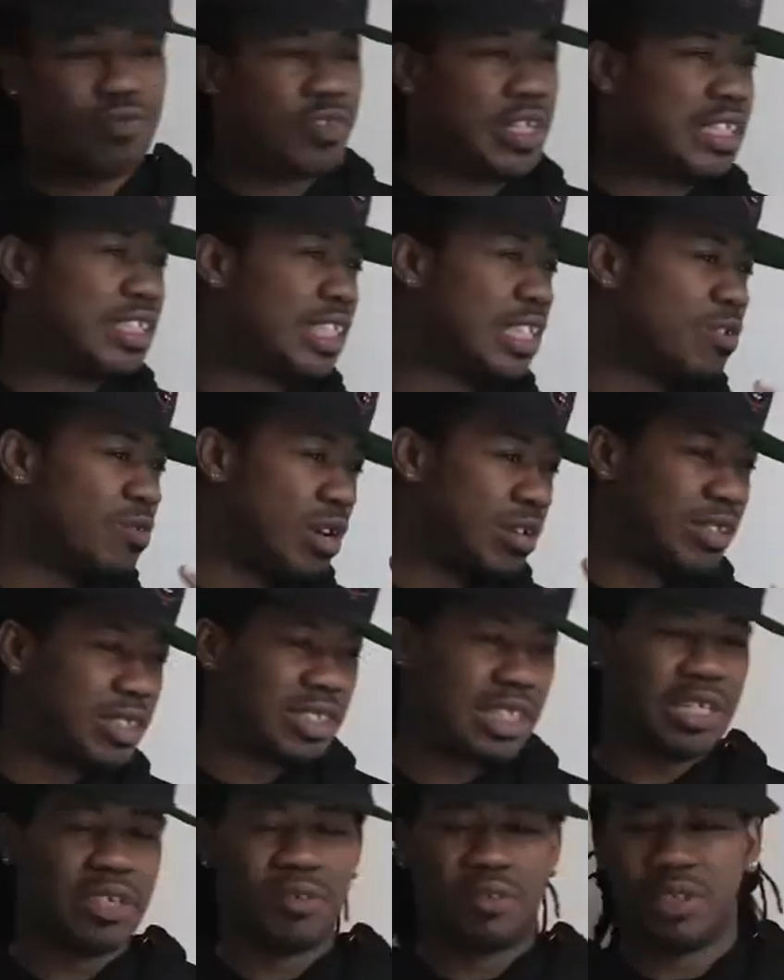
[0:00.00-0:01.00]
single after
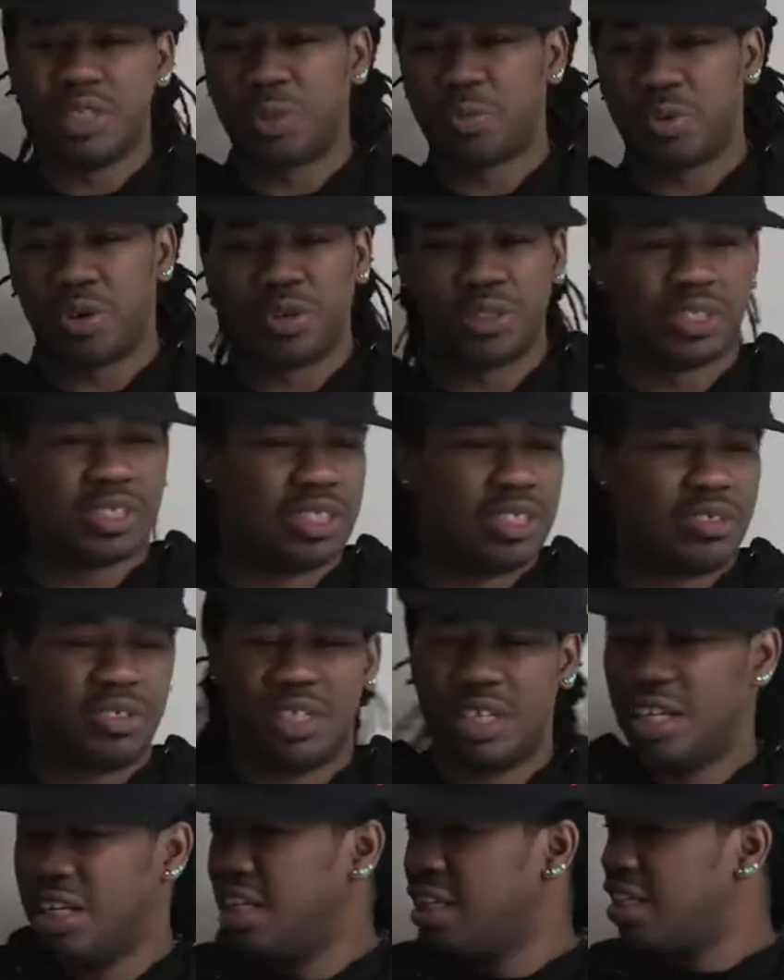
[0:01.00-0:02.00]
single, and this person,
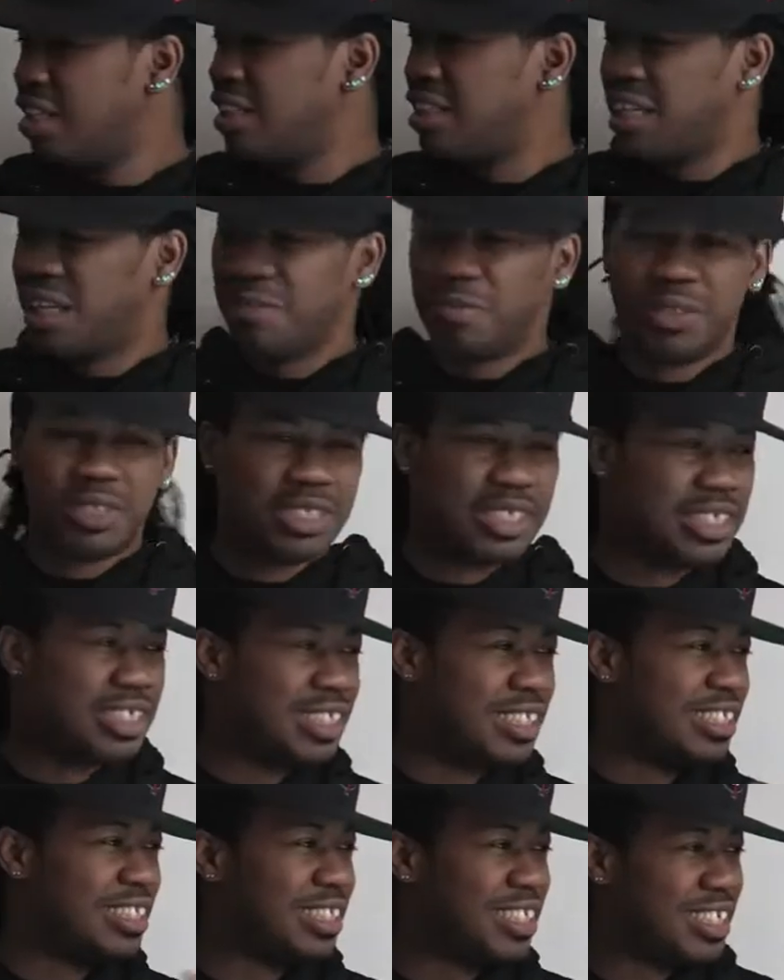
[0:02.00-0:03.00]
and television,
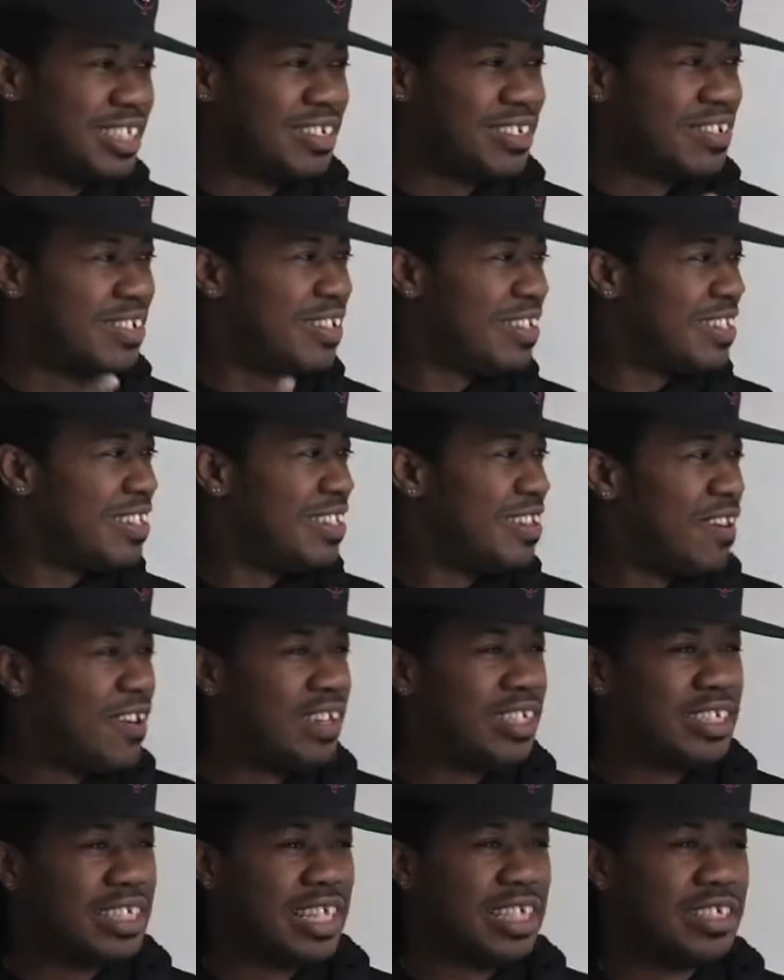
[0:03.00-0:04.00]
and, you know, all
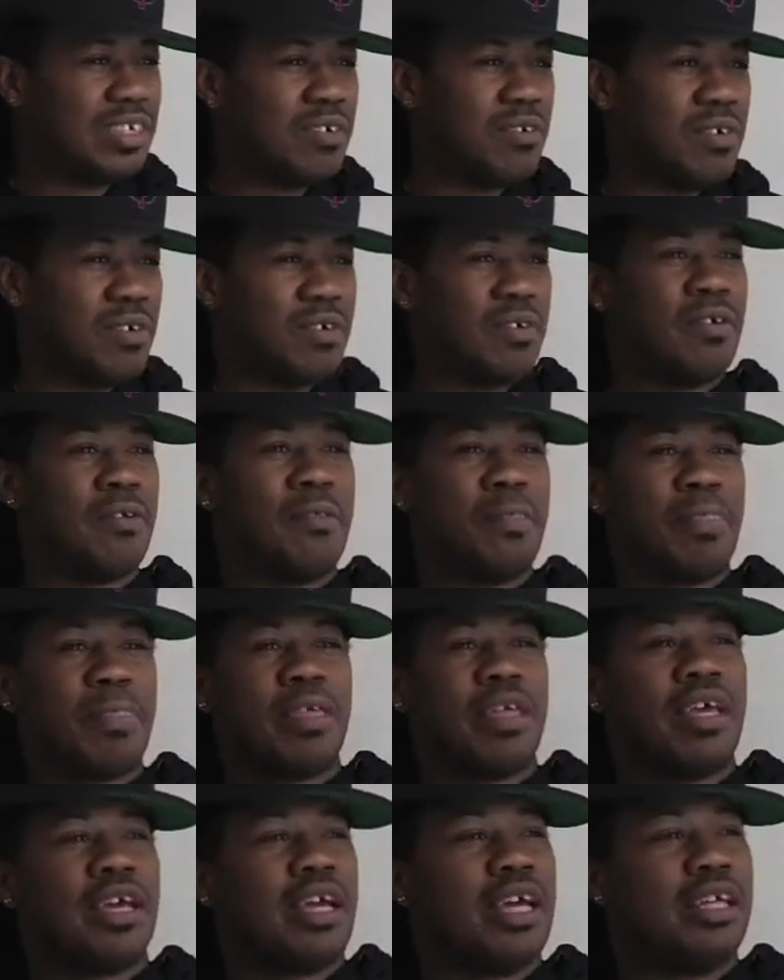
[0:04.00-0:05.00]
these things going on.
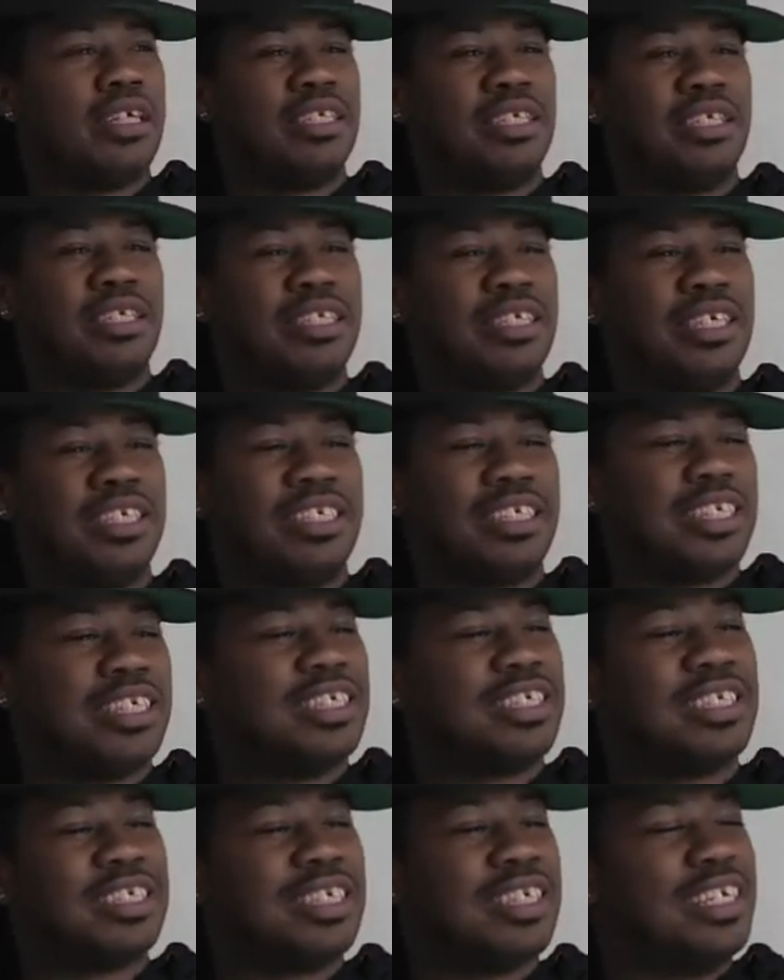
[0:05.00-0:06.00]
And it's
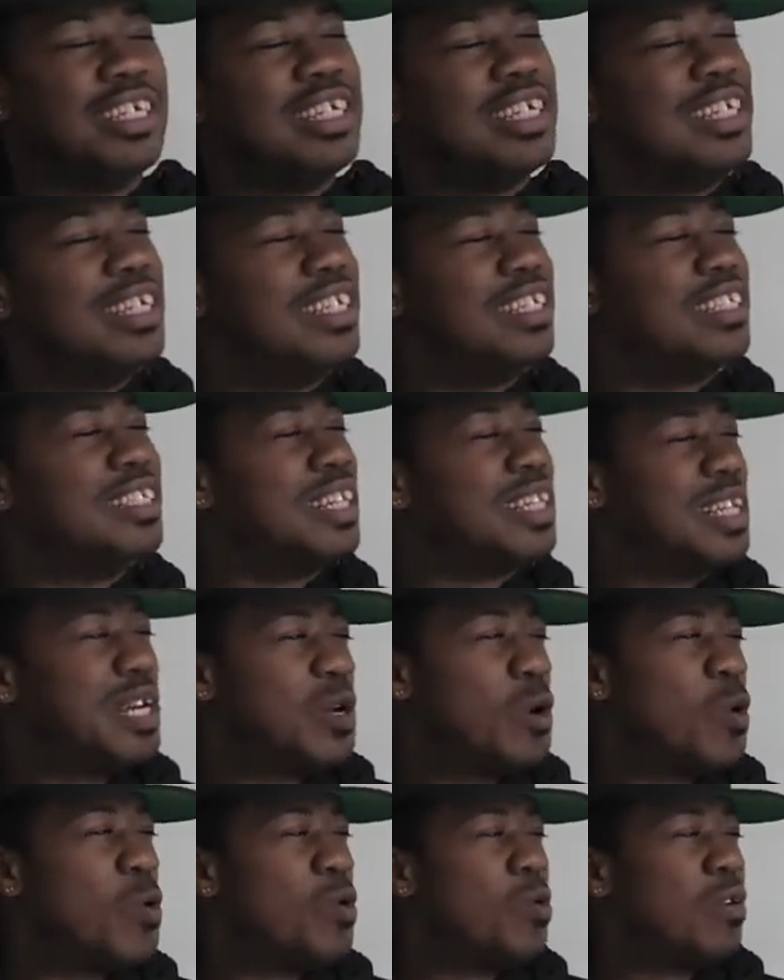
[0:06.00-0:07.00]
just, there's nothing to
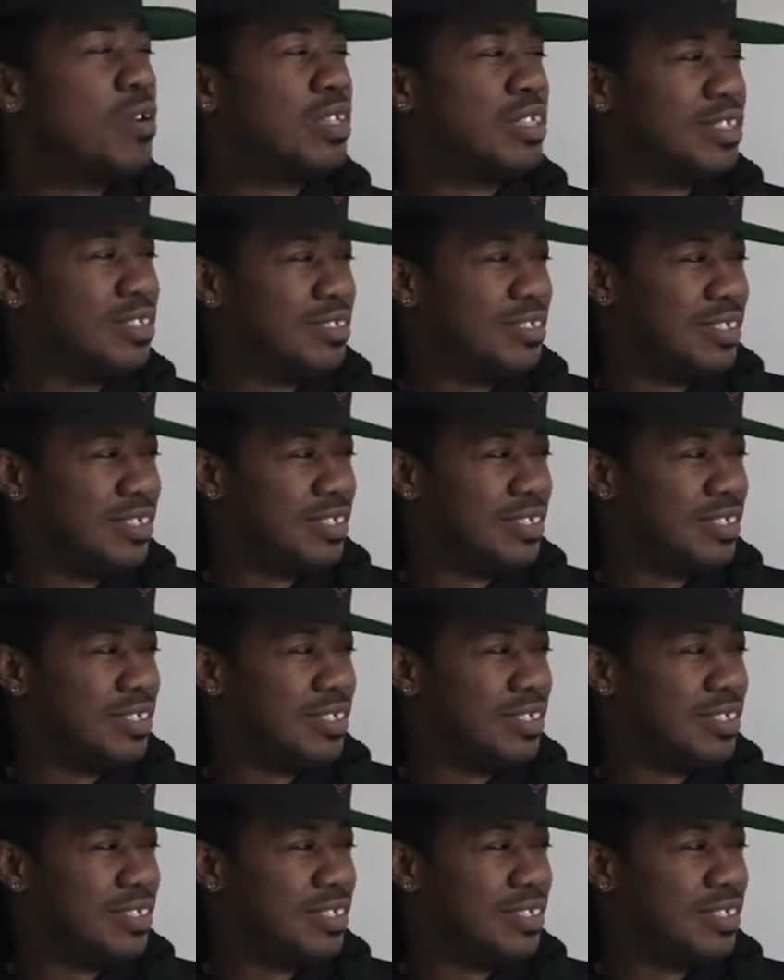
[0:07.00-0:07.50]
hold on to.